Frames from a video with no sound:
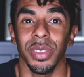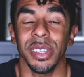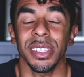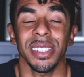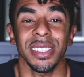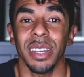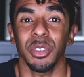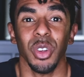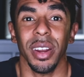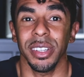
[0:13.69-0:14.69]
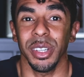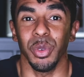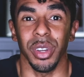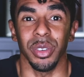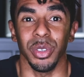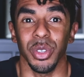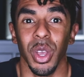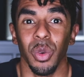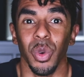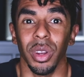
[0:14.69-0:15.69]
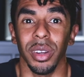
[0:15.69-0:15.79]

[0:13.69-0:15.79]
This is the same strategy we use when